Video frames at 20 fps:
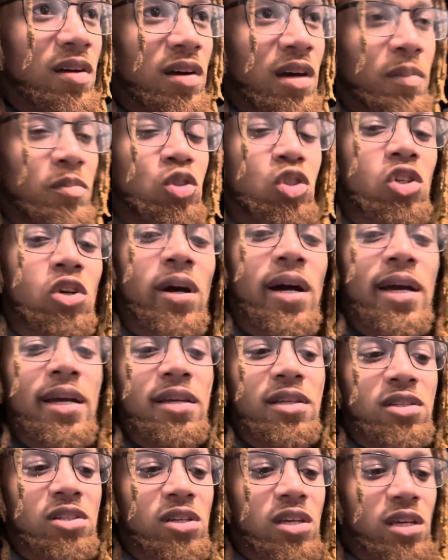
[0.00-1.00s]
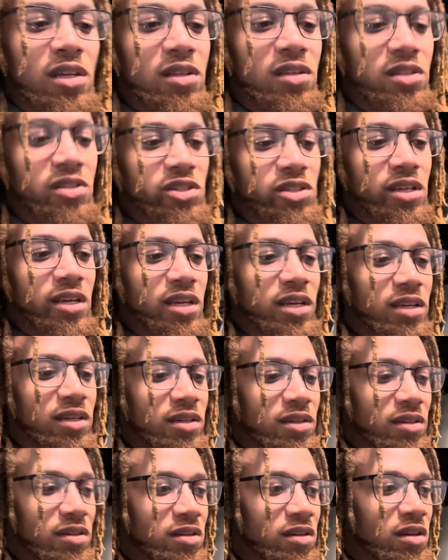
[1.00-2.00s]
trying to get this
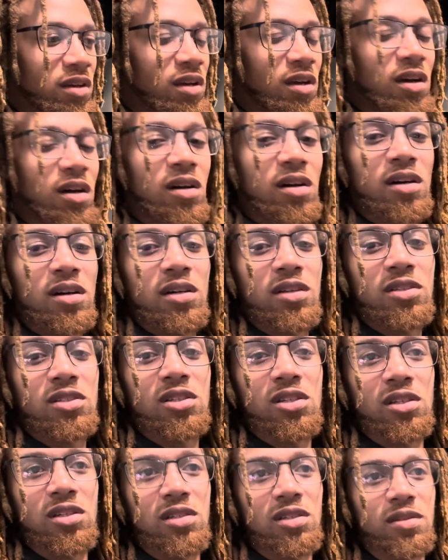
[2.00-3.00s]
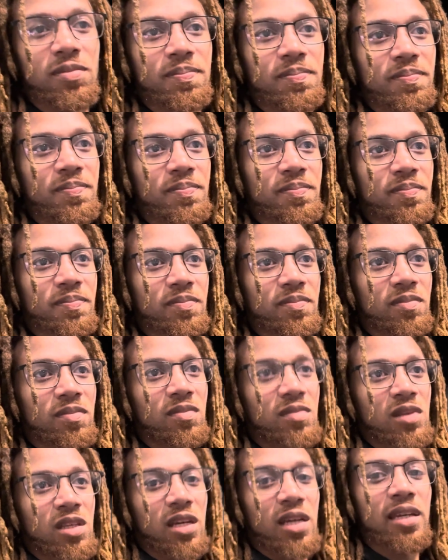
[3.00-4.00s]
thing to
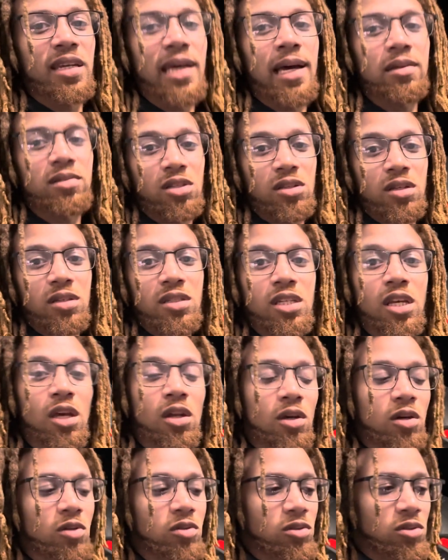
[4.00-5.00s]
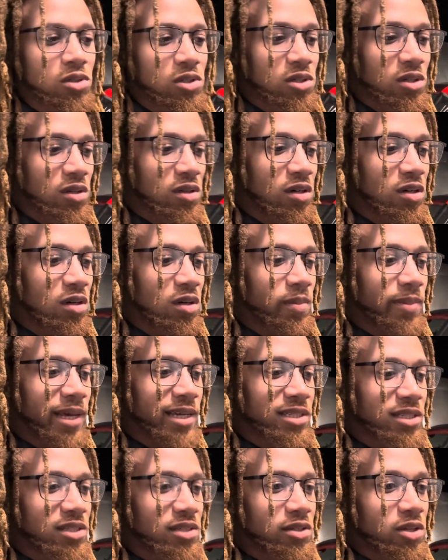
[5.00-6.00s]
get down to the 10-O's.
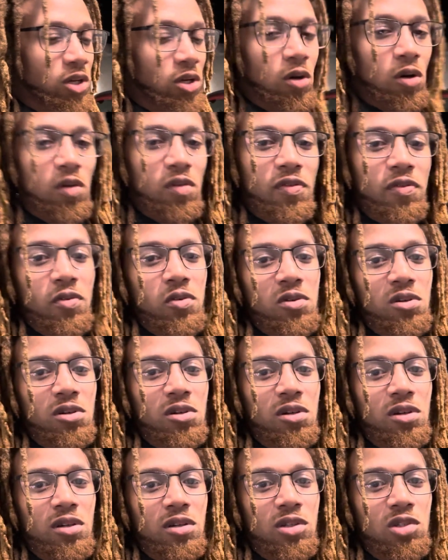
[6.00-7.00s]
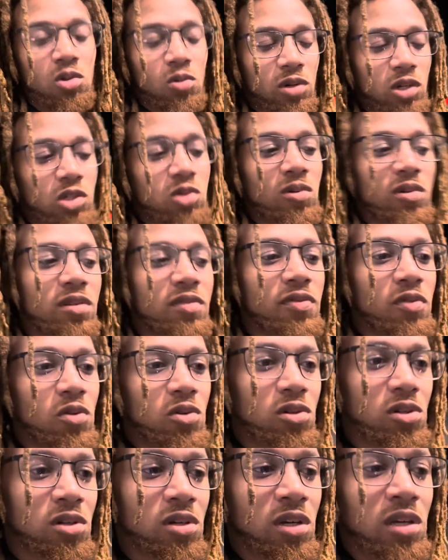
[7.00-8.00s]
That's the goal for
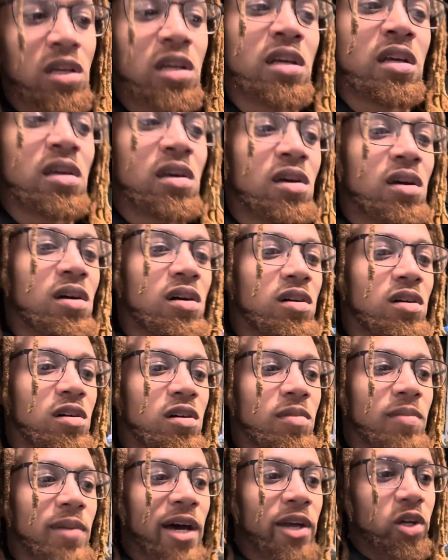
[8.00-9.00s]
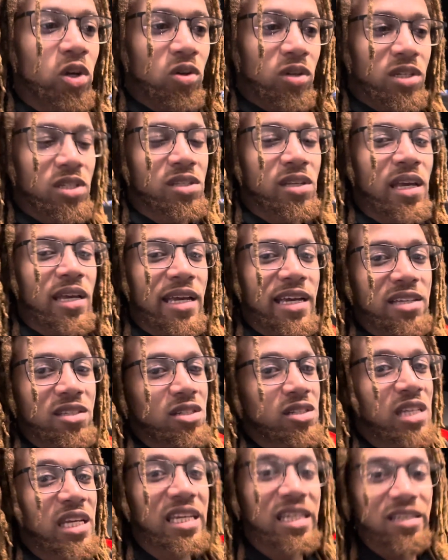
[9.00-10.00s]
2024. I know this thing has a
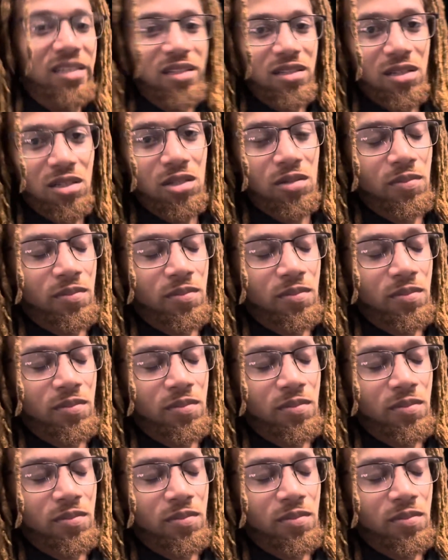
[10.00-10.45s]
teen in it.